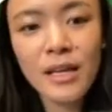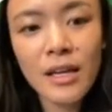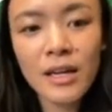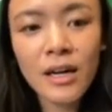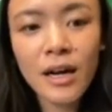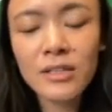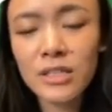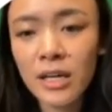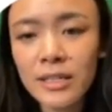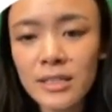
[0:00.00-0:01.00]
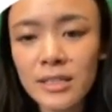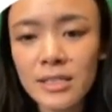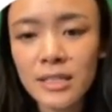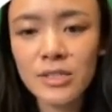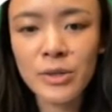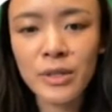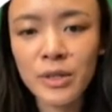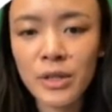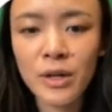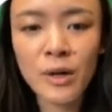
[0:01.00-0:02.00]
Here, under current listings, you can
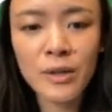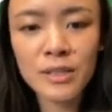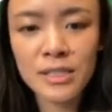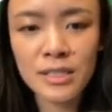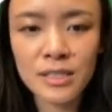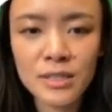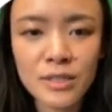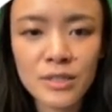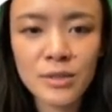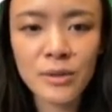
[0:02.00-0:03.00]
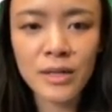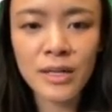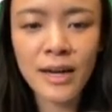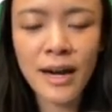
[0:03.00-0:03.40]
look at all the listings in your store.